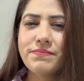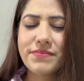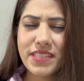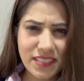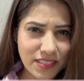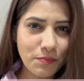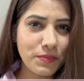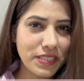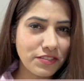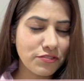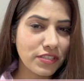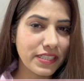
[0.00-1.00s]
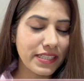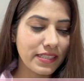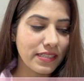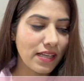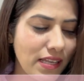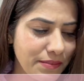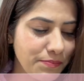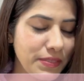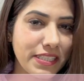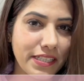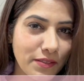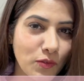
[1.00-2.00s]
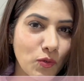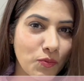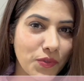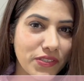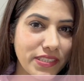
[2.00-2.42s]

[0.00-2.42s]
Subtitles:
That's a bit tricky. Let me think over